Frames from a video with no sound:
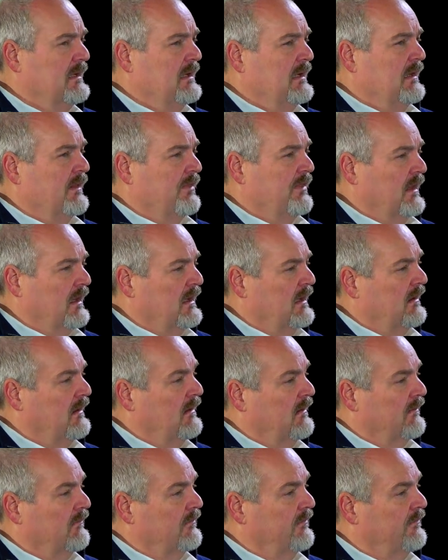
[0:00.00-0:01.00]
that
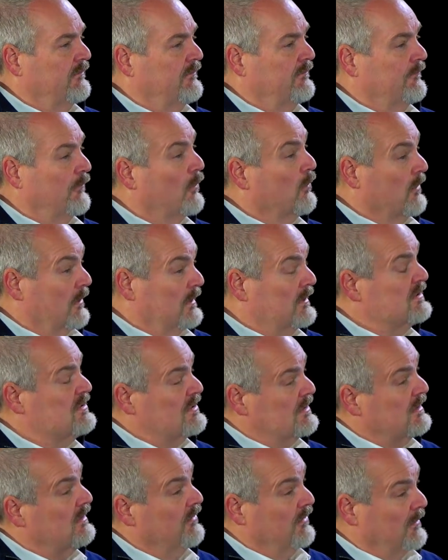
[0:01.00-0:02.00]
have
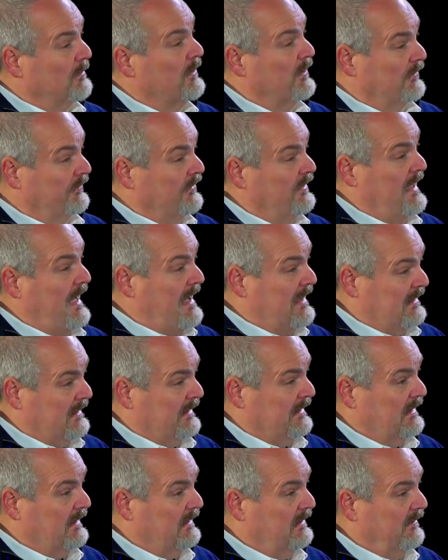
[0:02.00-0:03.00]
forged the
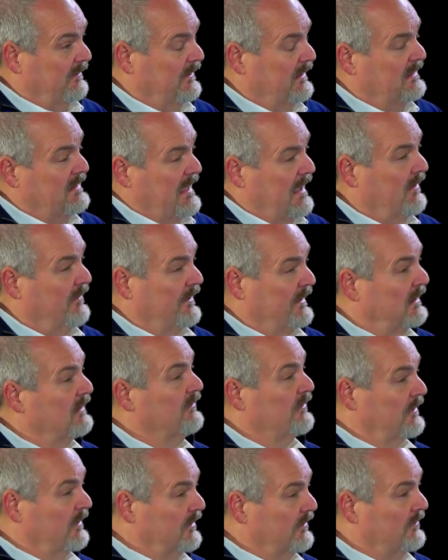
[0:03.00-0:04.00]
personality that now then is
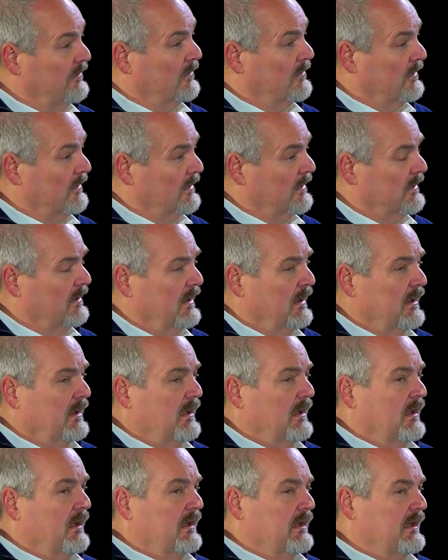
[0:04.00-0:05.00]
a disorder,
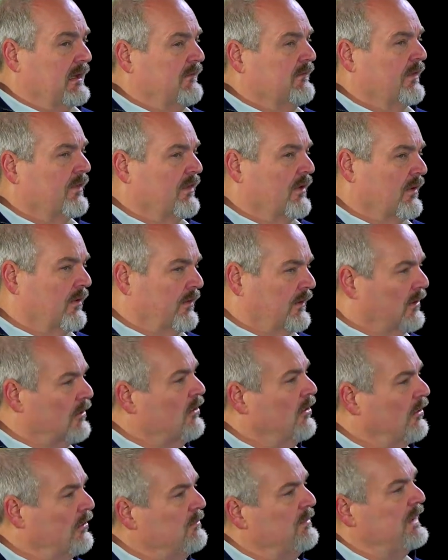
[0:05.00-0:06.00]
even though there
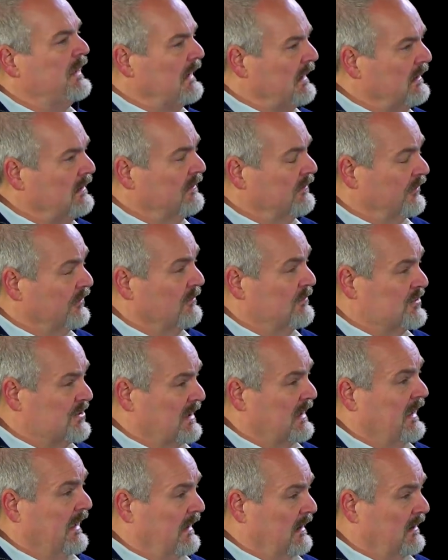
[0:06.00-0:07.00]
could be some
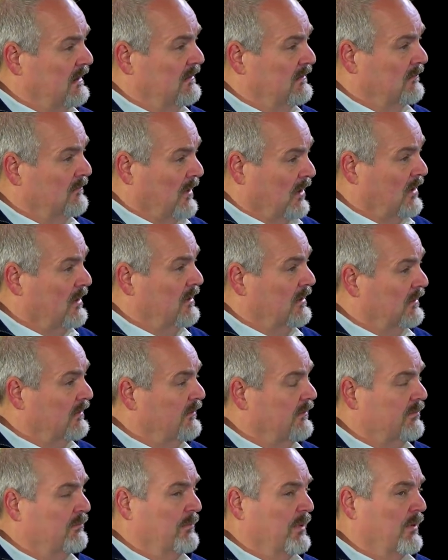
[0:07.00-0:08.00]
genetic
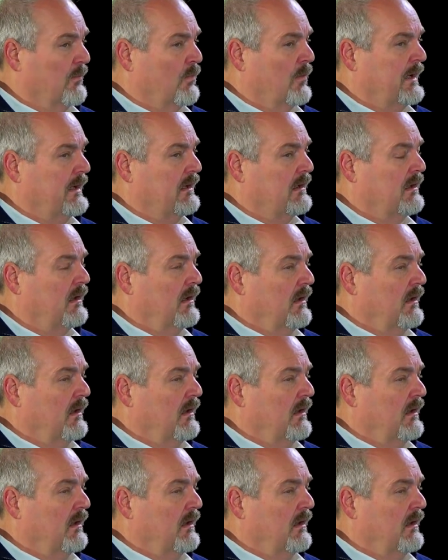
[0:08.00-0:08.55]
markers, but we